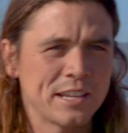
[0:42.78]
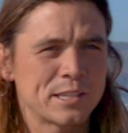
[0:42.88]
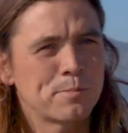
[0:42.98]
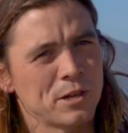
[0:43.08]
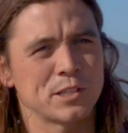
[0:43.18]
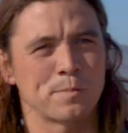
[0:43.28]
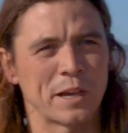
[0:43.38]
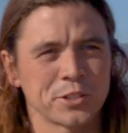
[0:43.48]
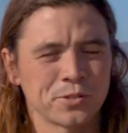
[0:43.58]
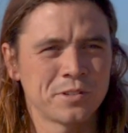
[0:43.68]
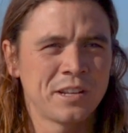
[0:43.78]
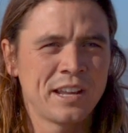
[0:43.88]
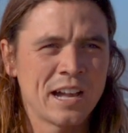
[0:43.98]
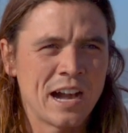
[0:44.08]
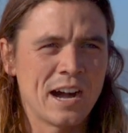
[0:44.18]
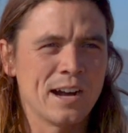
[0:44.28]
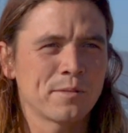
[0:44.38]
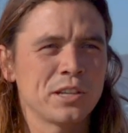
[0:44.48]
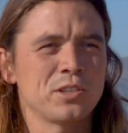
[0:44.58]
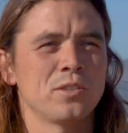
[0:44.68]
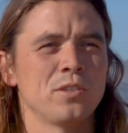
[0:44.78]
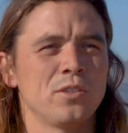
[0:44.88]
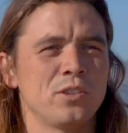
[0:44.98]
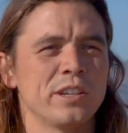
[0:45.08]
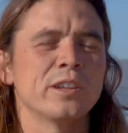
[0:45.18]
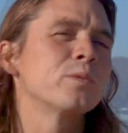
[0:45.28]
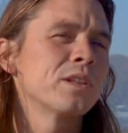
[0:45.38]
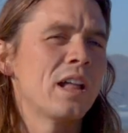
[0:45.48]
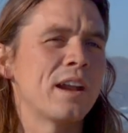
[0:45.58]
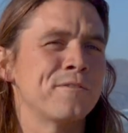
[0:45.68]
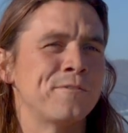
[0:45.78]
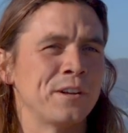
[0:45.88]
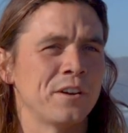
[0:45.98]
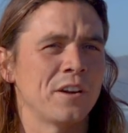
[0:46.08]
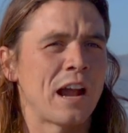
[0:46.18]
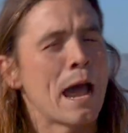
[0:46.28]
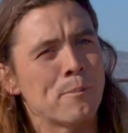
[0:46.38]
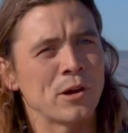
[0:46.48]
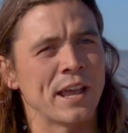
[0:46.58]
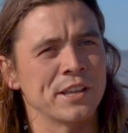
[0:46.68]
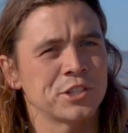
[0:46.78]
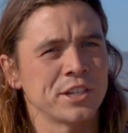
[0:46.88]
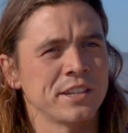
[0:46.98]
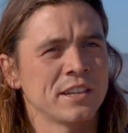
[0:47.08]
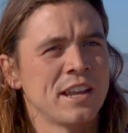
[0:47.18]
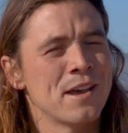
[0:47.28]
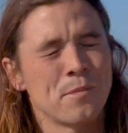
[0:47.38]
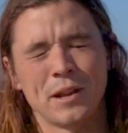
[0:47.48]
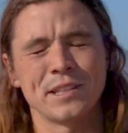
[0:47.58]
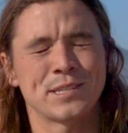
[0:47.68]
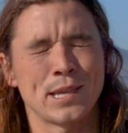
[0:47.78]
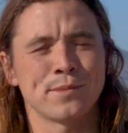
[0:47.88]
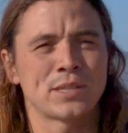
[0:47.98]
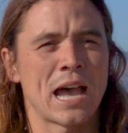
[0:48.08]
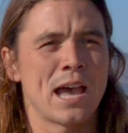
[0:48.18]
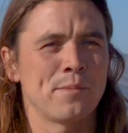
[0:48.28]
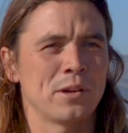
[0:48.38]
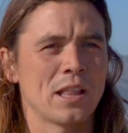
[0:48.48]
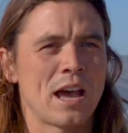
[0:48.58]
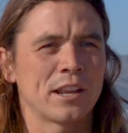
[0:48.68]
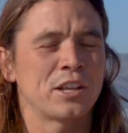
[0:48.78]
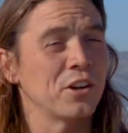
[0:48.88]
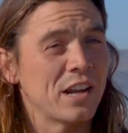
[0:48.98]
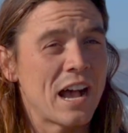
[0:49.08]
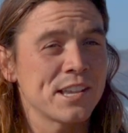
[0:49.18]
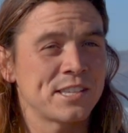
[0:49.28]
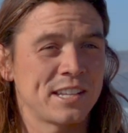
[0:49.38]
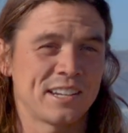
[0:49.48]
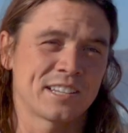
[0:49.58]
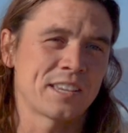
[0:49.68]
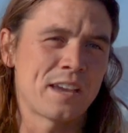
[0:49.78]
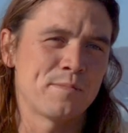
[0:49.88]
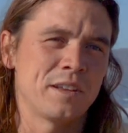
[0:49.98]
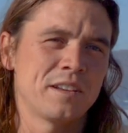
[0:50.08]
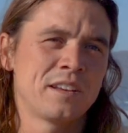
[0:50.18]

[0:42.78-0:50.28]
it's pretty special because you're dealing with a lot of fear, apprehension, but at the same time, a lot of curiosity and excitement.